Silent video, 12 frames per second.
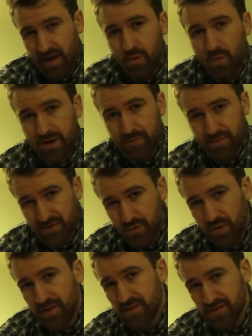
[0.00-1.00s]
I went
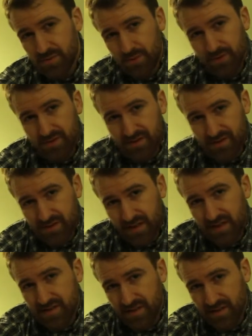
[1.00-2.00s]
between the spruces
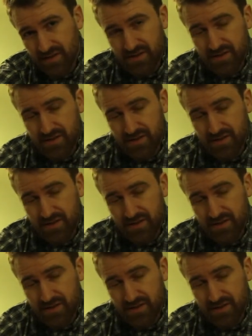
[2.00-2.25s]
into this